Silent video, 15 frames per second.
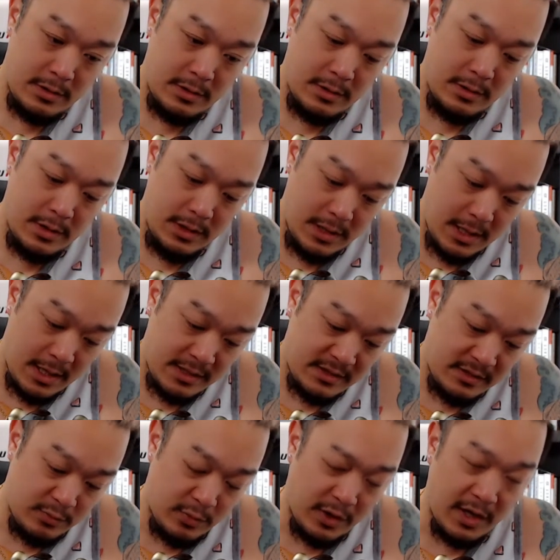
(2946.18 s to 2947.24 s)

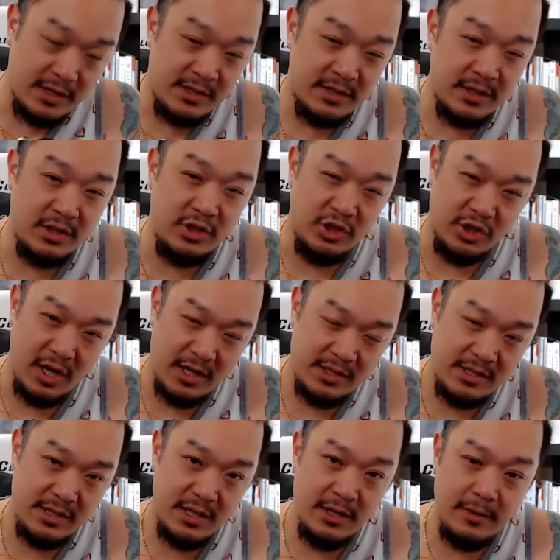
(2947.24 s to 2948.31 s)
Yes. Would I
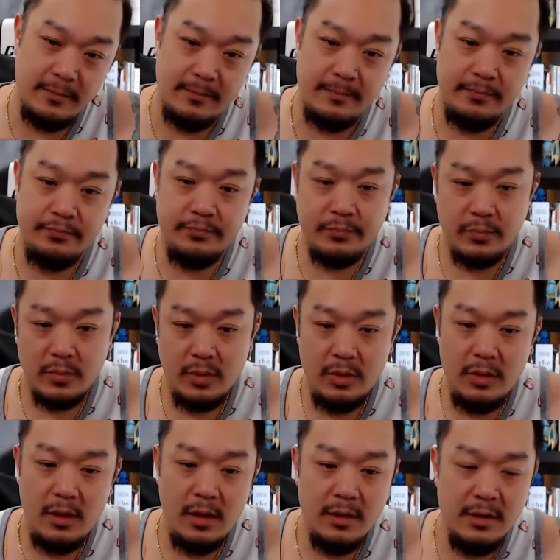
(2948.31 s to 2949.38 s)
suggest it?
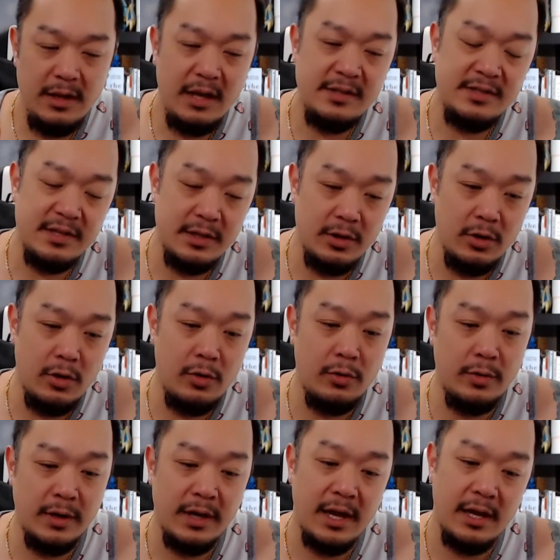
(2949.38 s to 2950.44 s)
Yes and no.
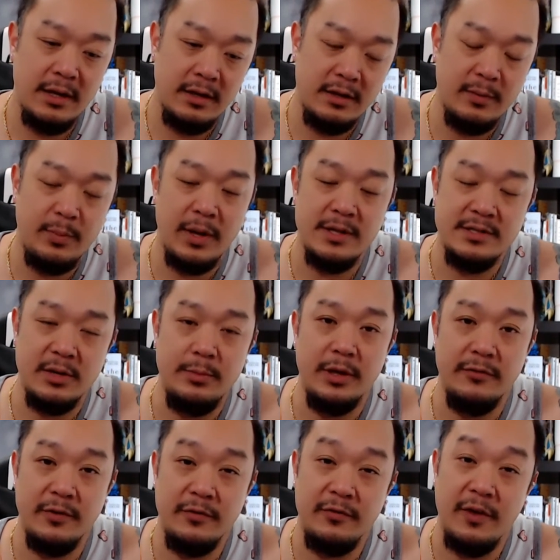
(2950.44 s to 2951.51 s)
Again, it depends how big
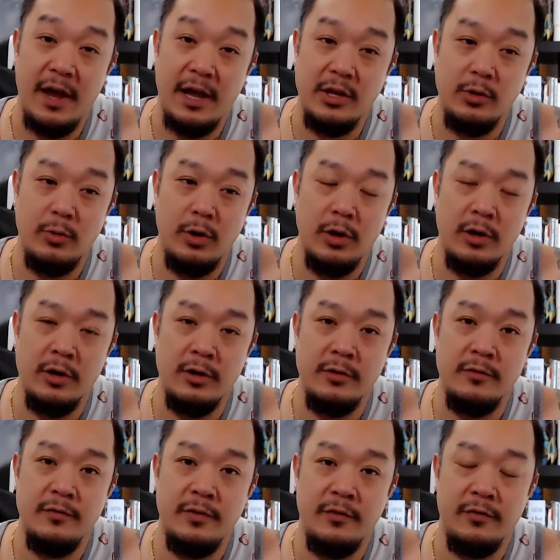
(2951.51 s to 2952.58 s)
of a fan you are
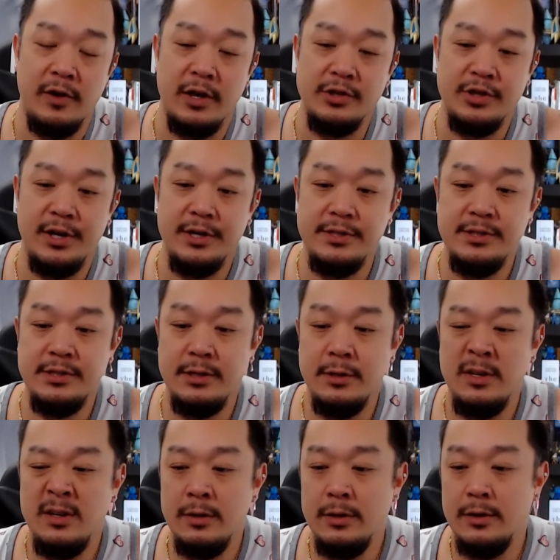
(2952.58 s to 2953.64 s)
of the franchise.
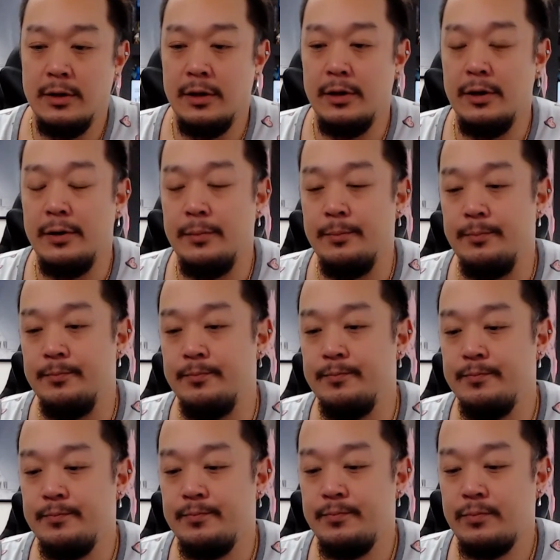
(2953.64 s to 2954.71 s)

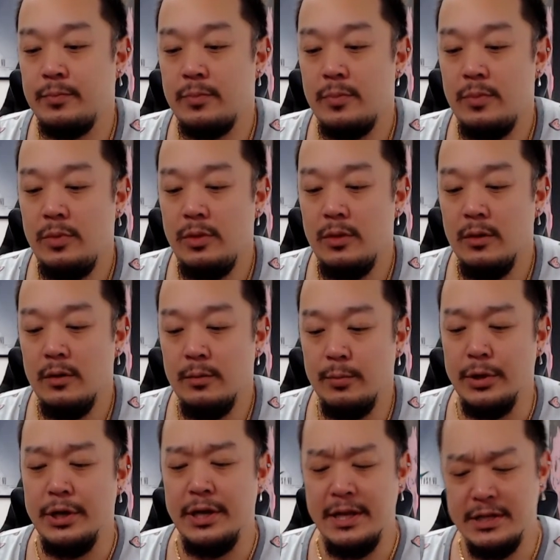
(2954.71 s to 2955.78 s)

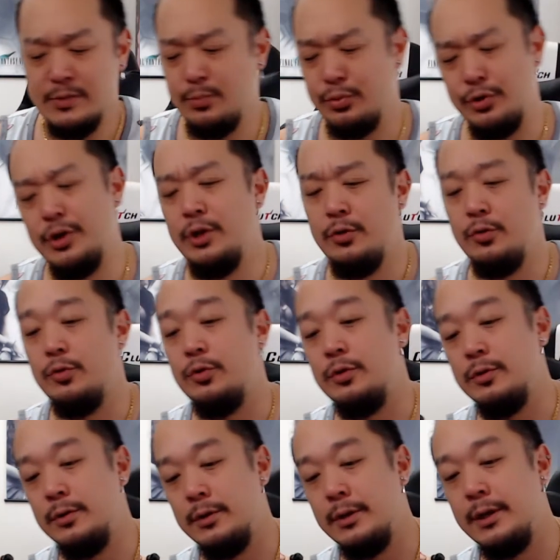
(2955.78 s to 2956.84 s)
But it is pretty cool.
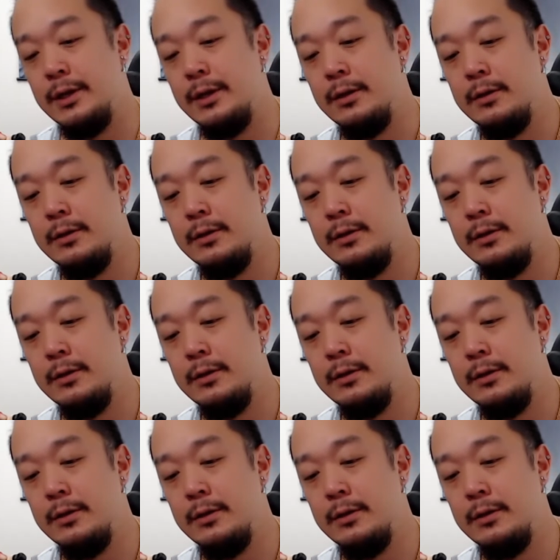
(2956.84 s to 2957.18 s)
Like,